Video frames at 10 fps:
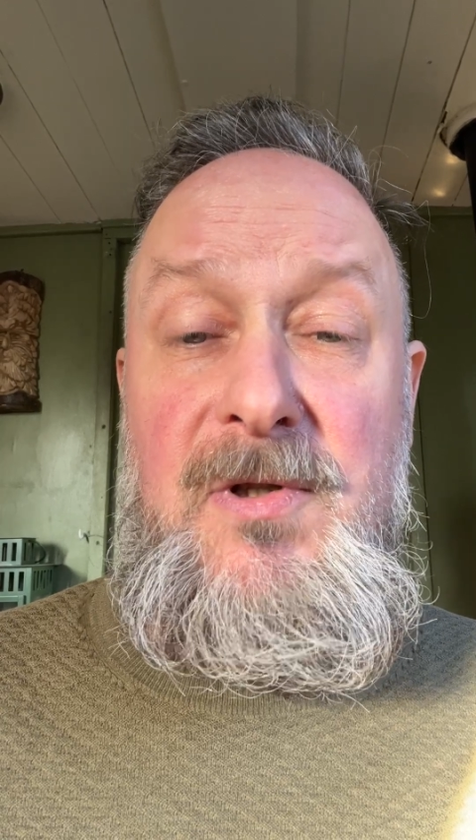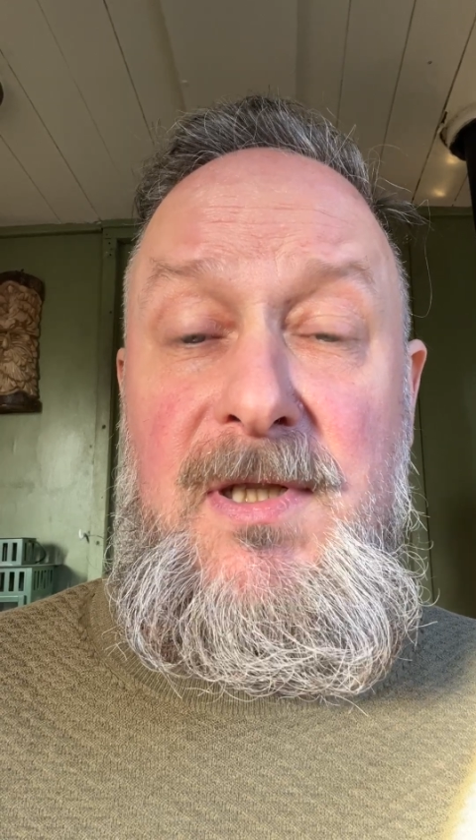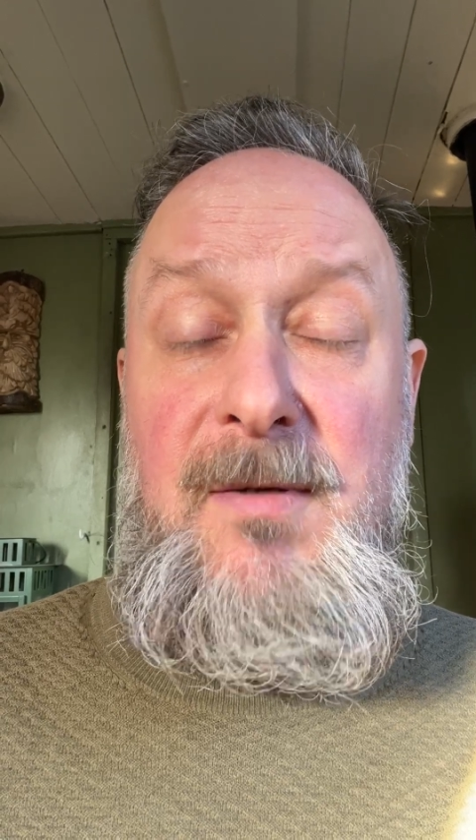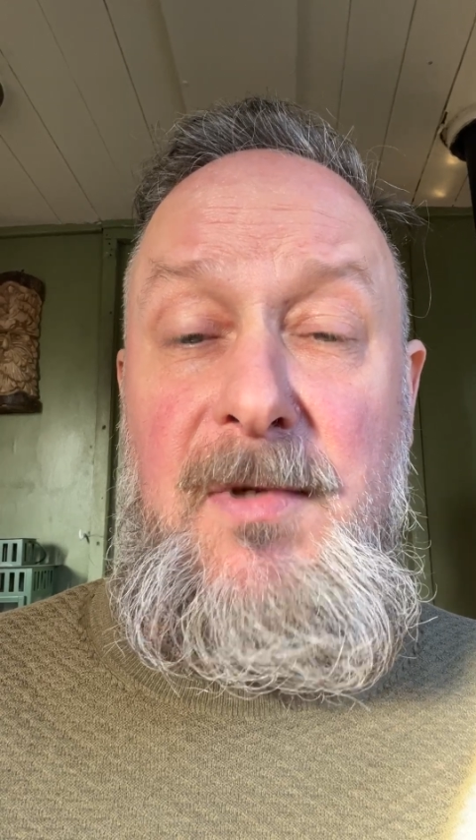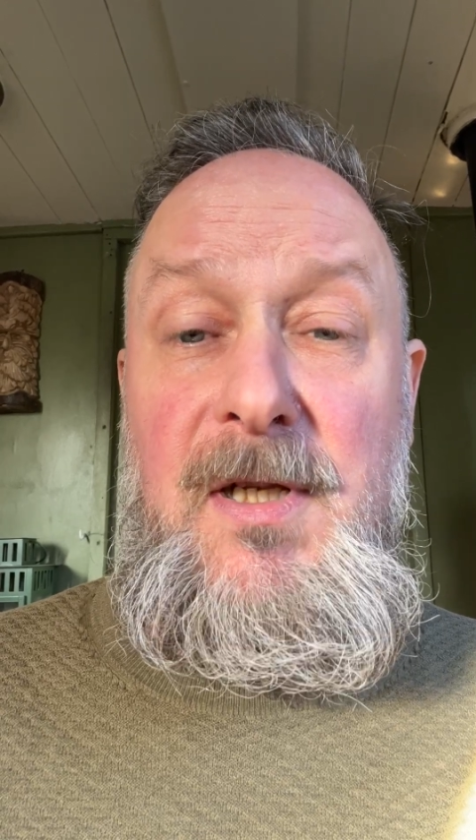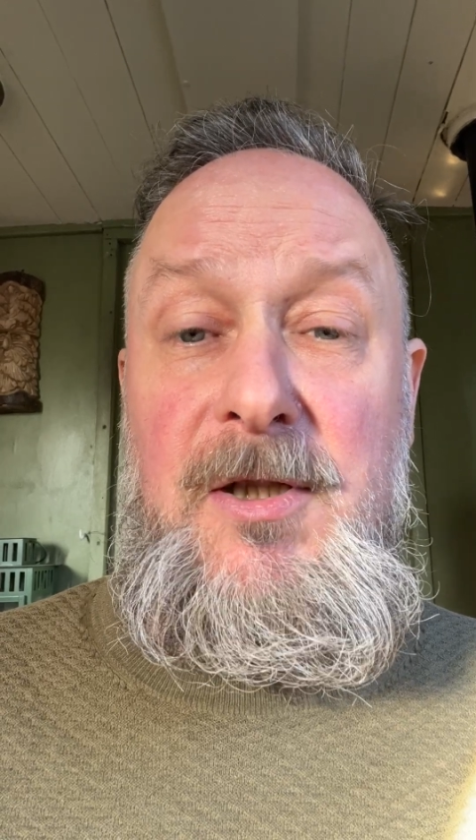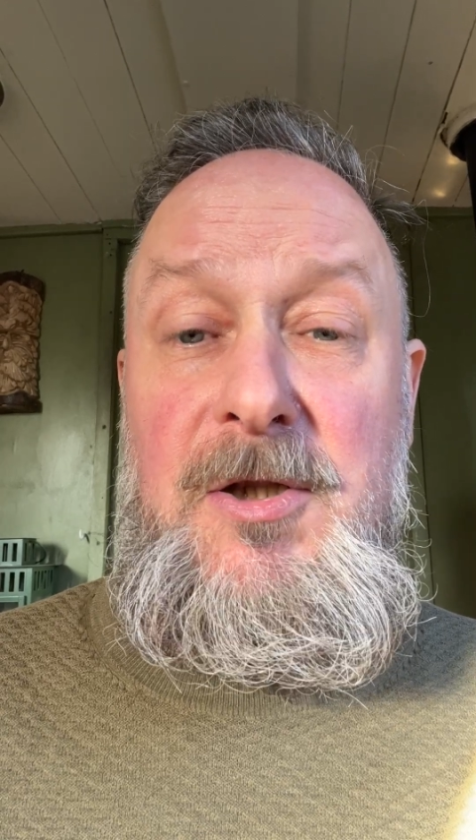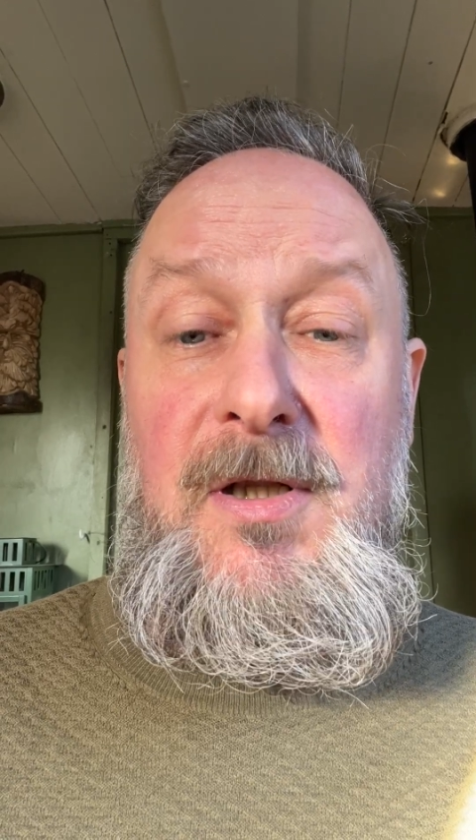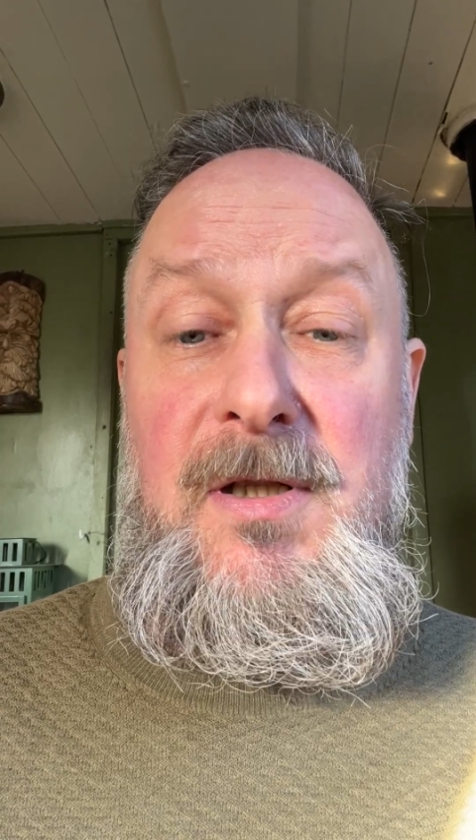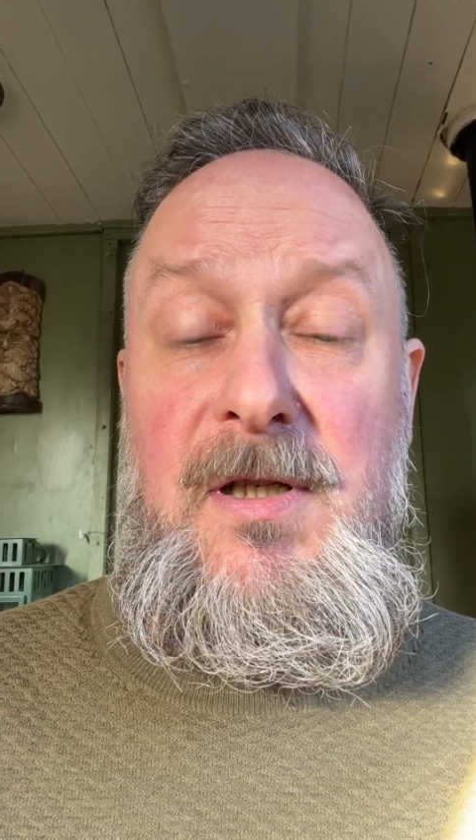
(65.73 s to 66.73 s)

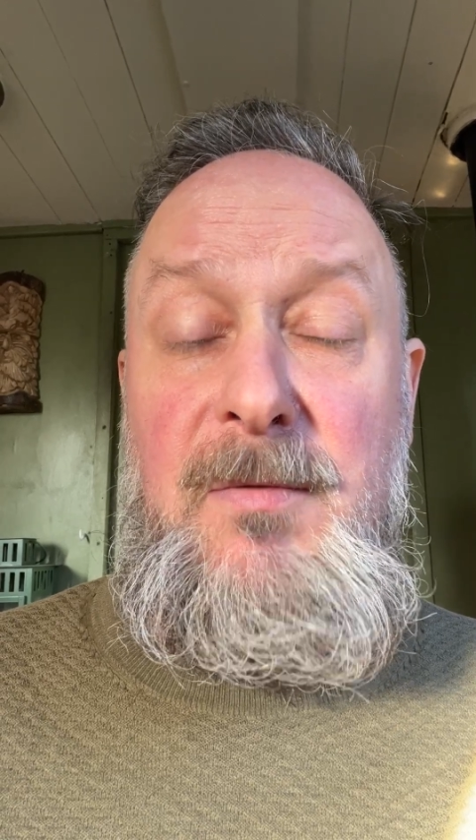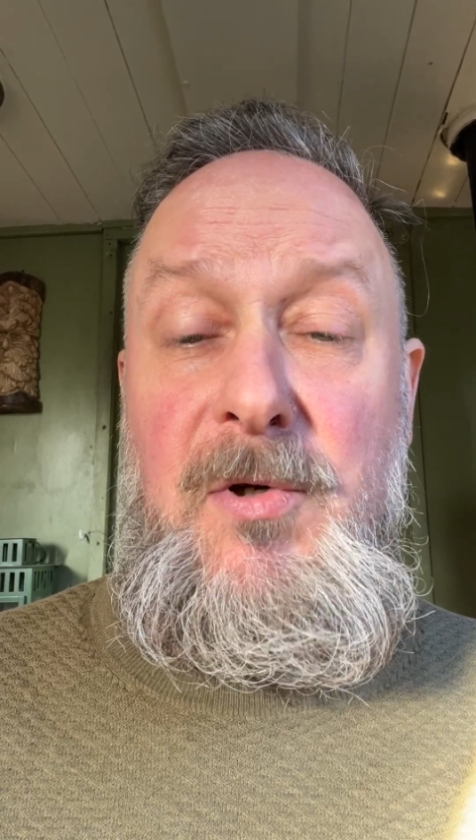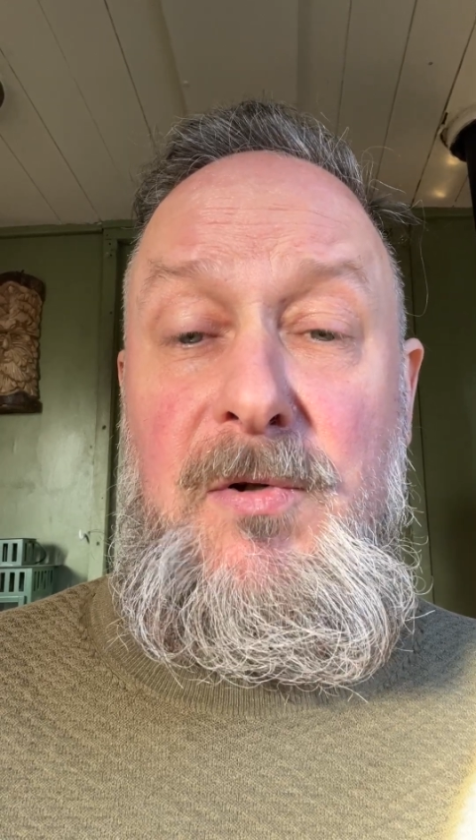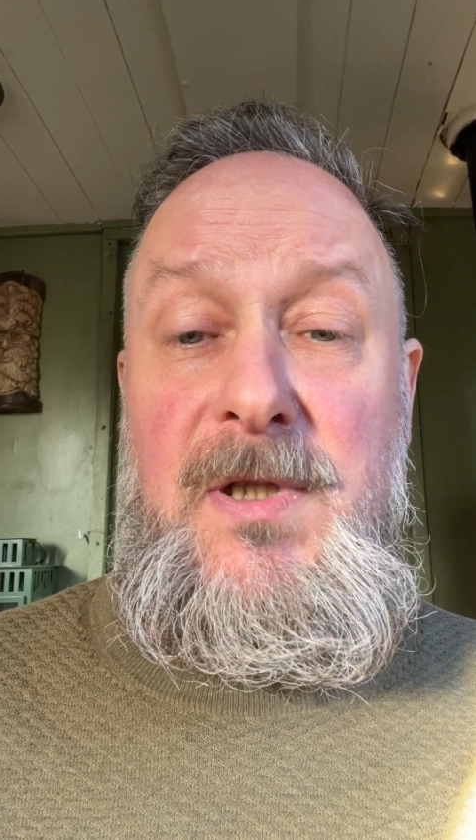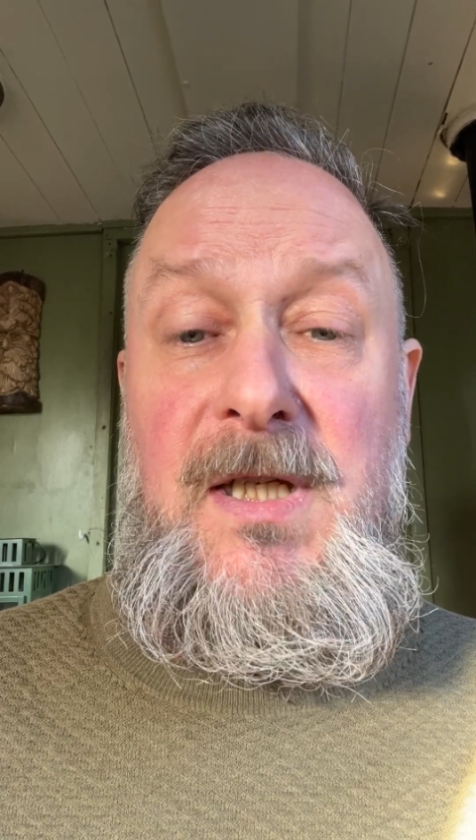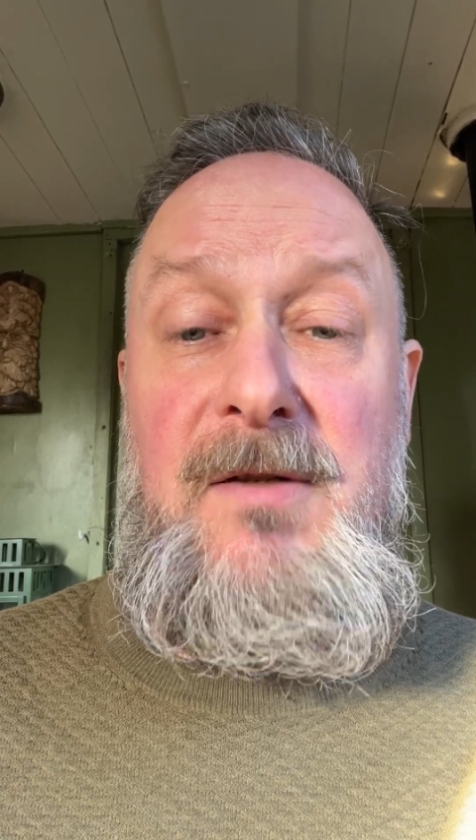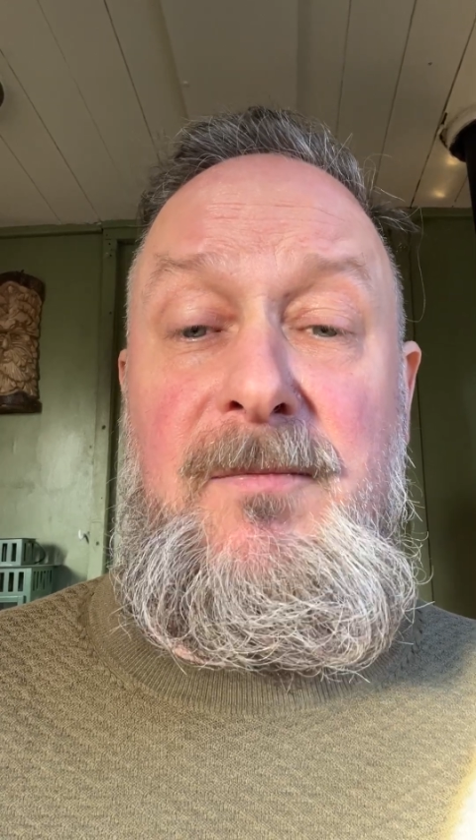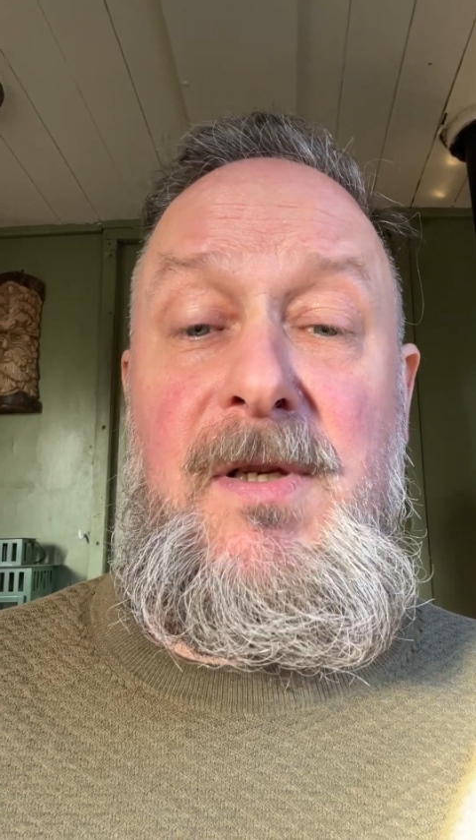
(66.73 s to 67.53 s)
stimulation in your body,